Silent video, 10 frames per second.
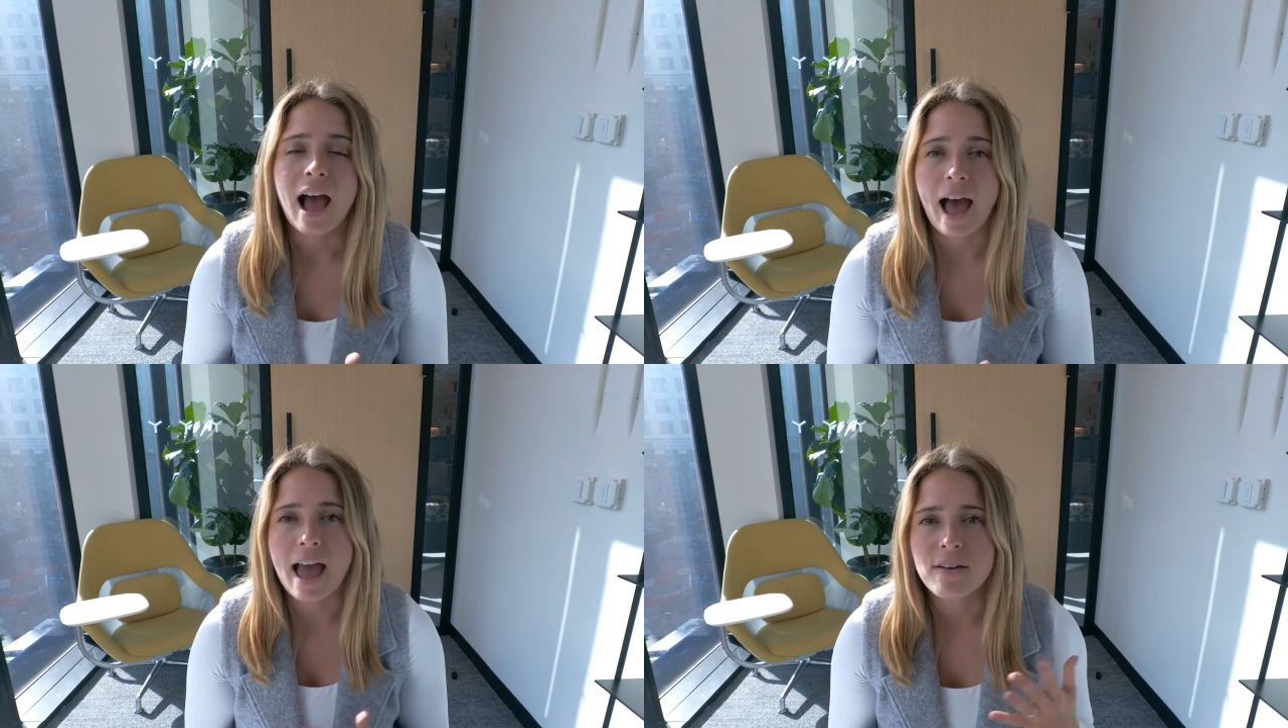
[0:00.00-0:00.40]

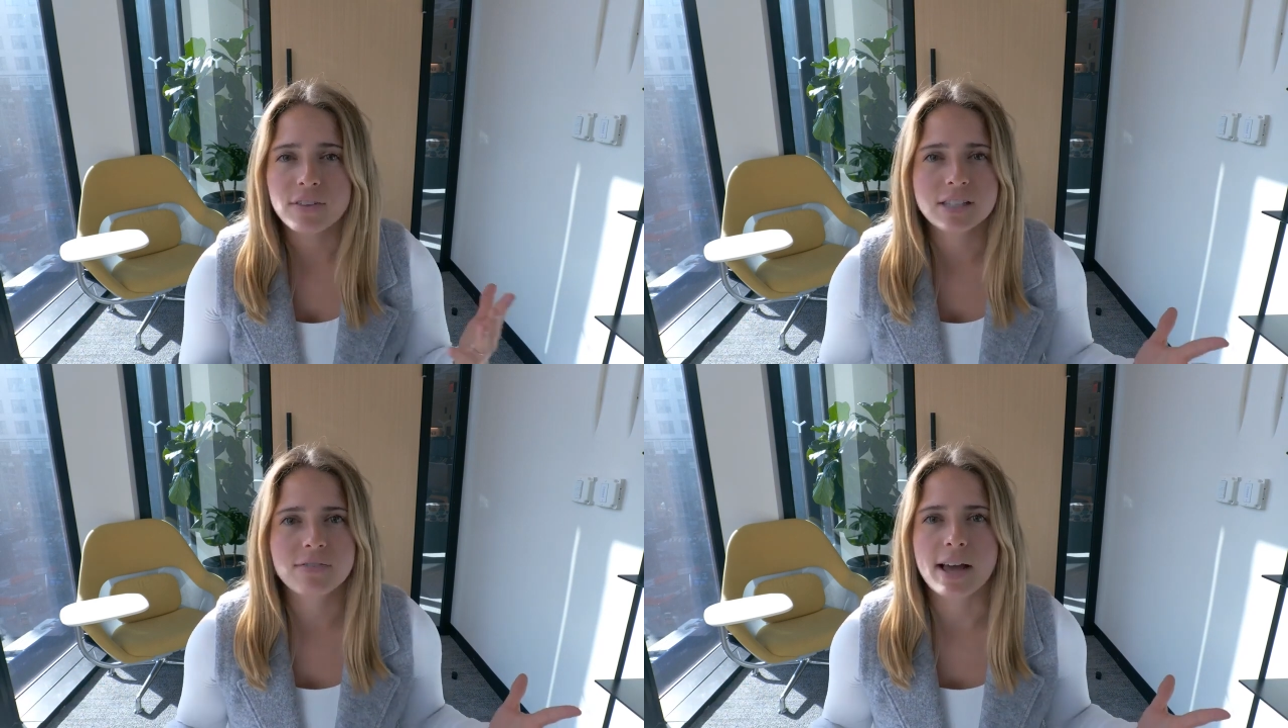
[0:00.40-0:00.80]
I have
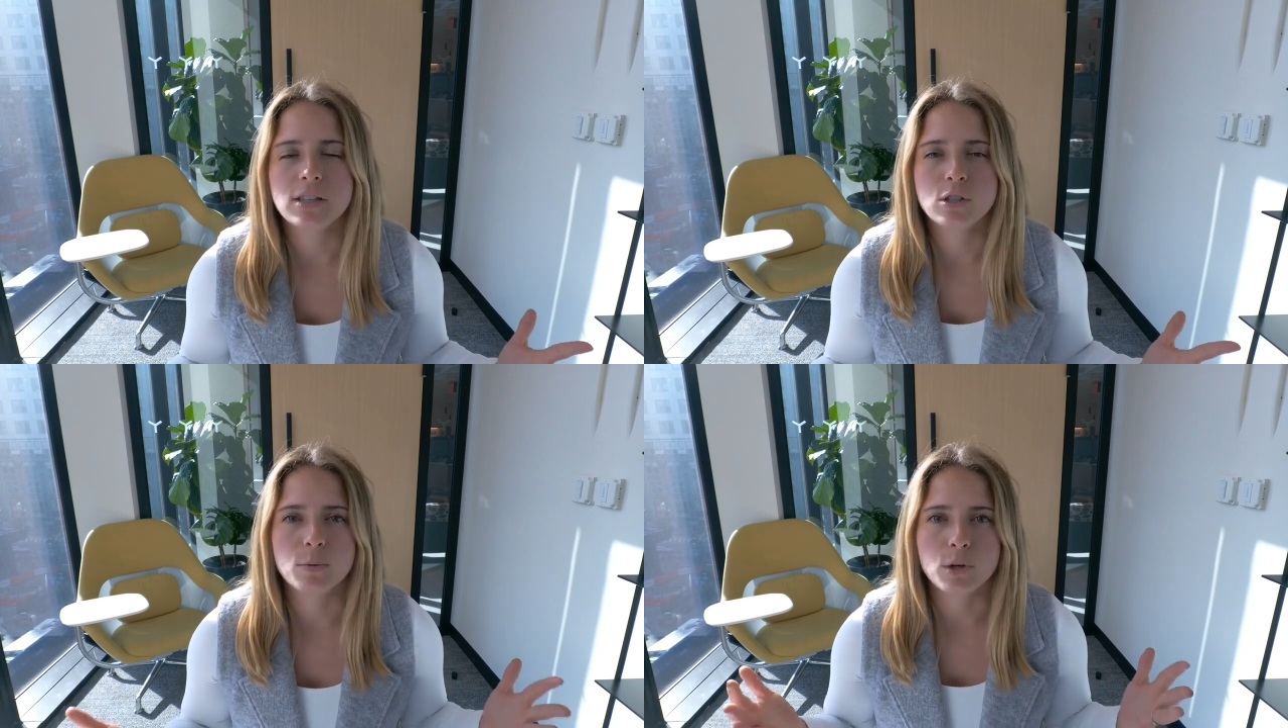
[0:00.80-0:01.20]
this
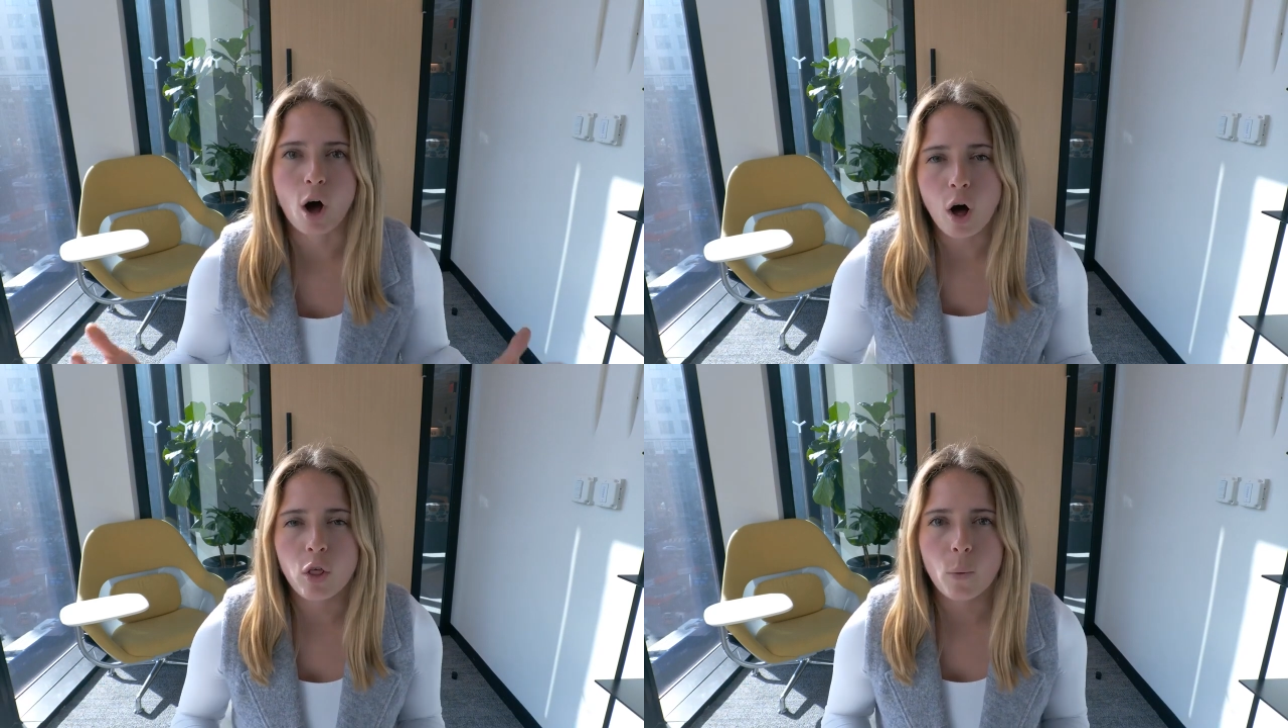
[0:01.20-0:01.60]
device zoomed
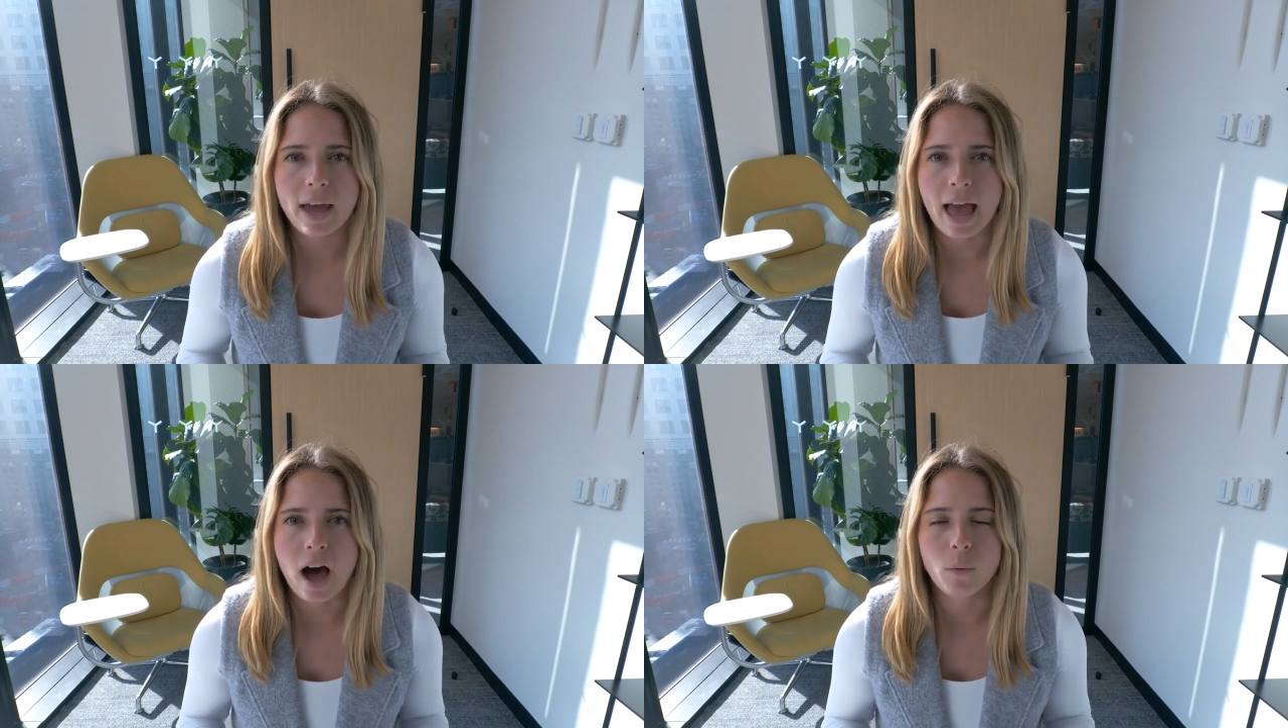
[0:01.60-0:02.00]
all the
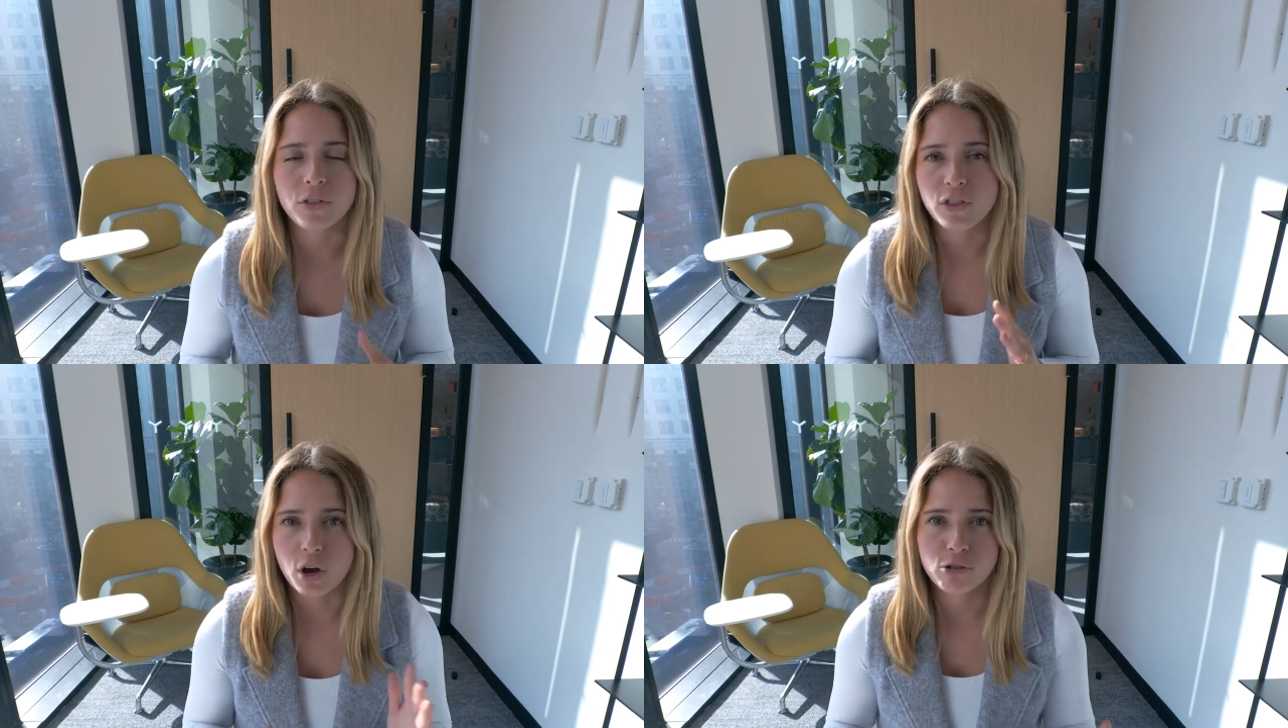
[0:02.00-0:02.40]
way out
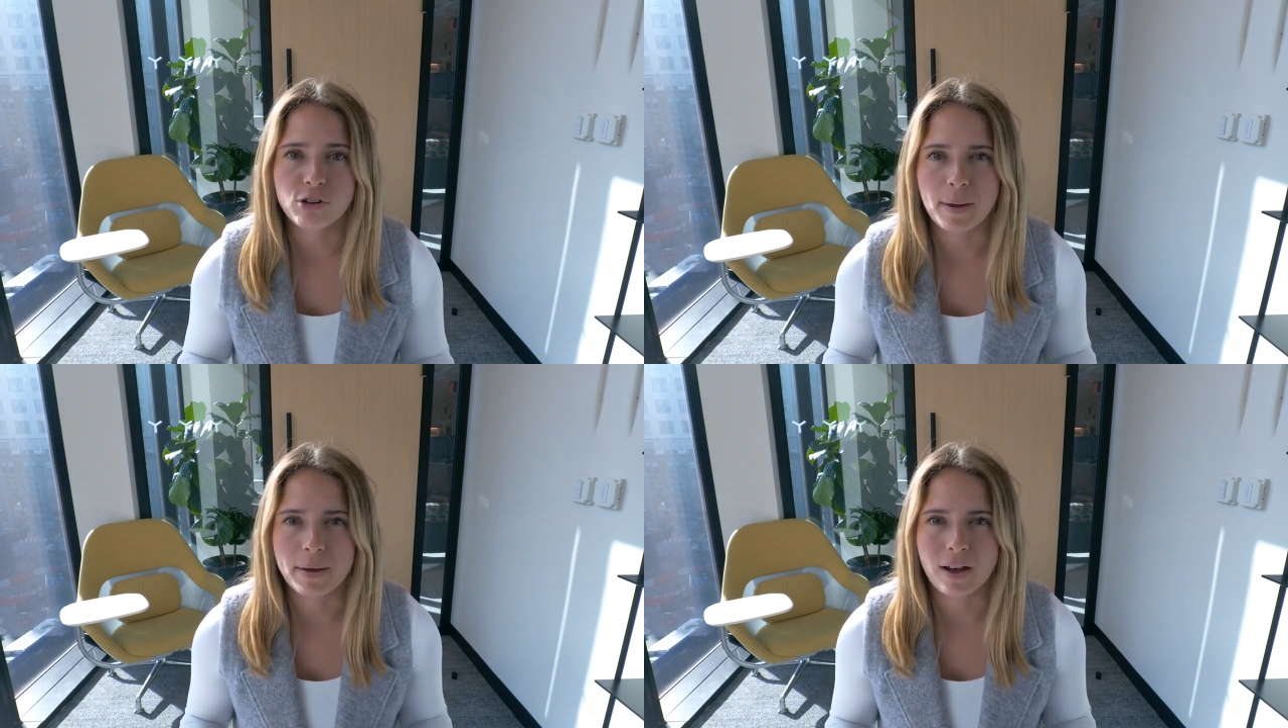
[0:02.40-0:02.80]
with no
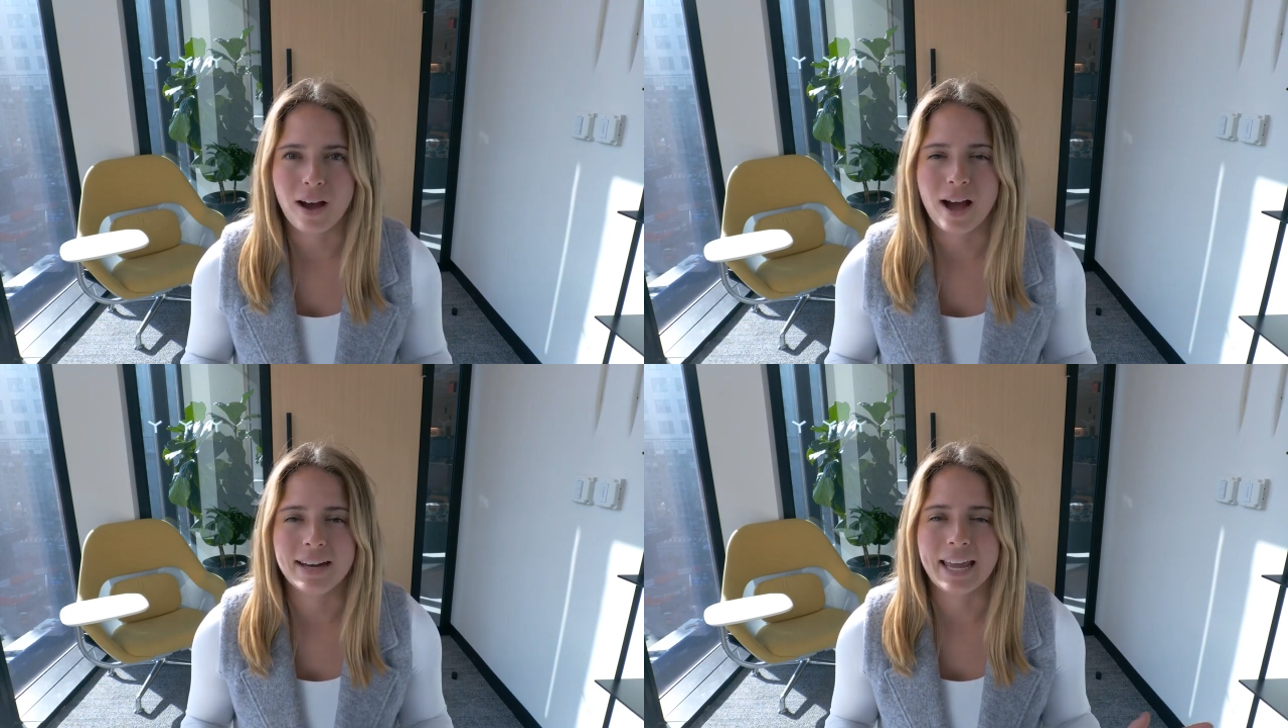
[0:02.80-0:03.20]
framing on,